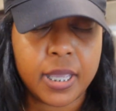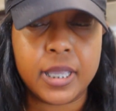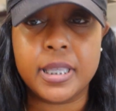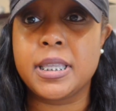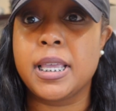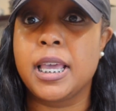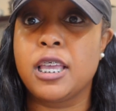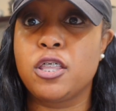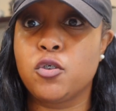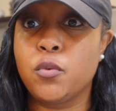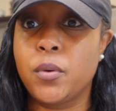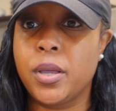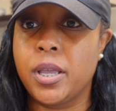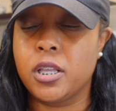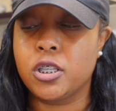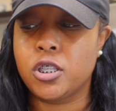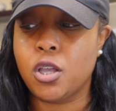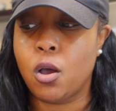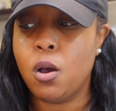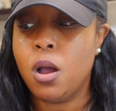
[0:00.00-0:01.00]
it's at
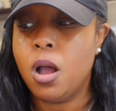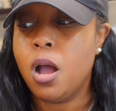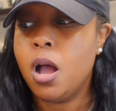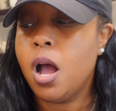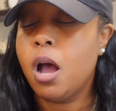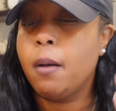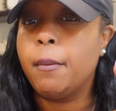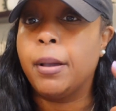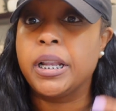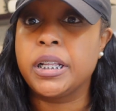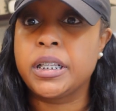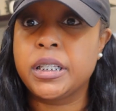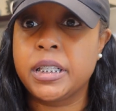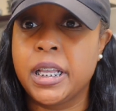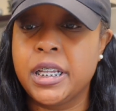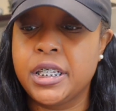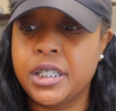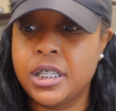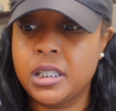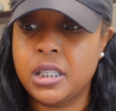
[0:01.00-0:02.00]
12, so I'm about to
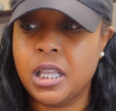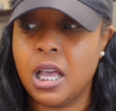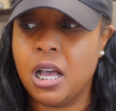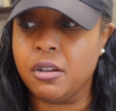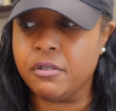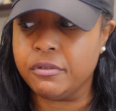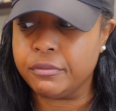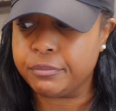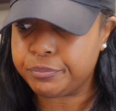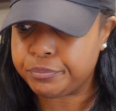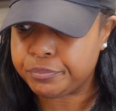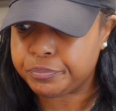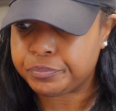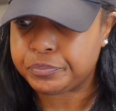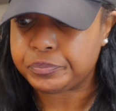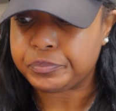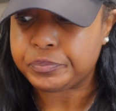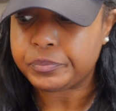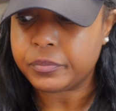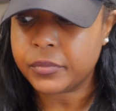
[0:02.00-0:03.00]
snatch this off,
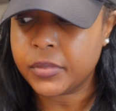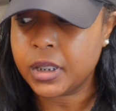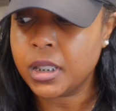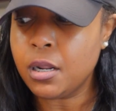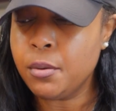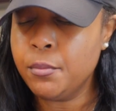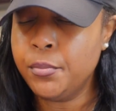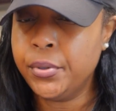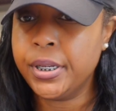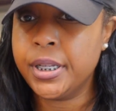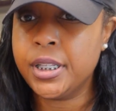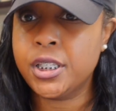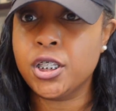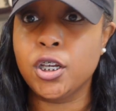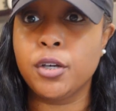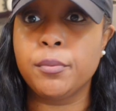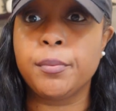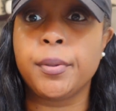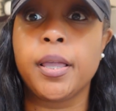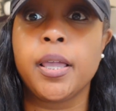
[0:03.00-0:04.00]
put this
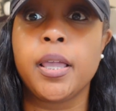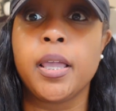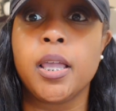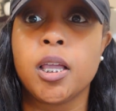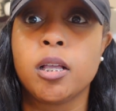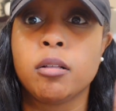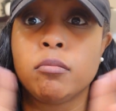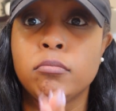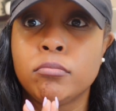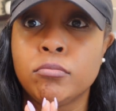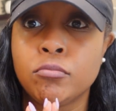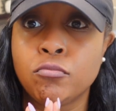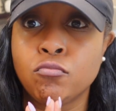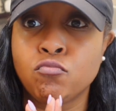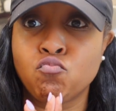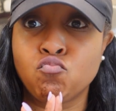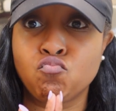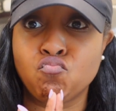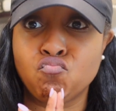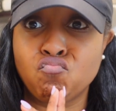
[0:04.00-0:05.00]
up, and
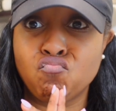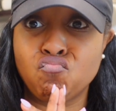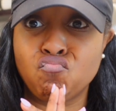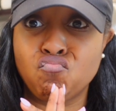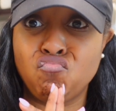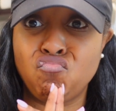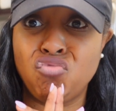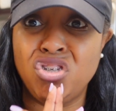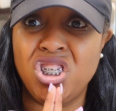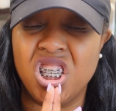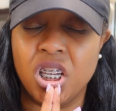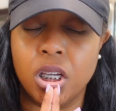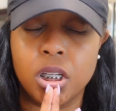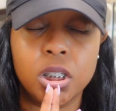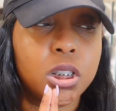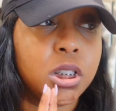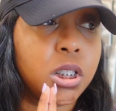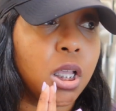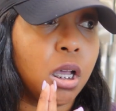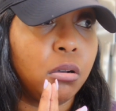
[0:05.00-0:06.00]
yeah,
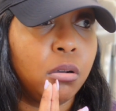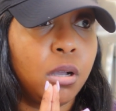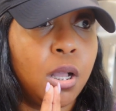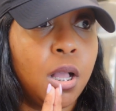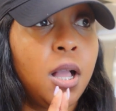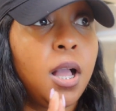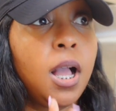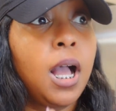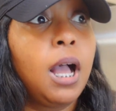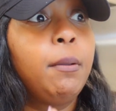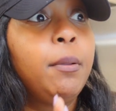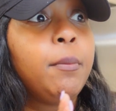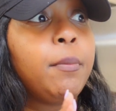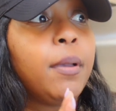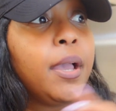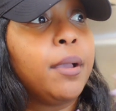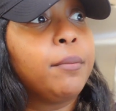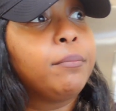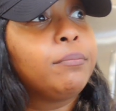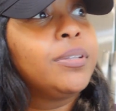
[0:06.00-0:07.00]
so I'll be
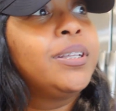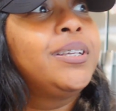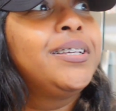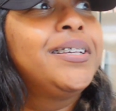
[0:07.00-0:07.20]
back.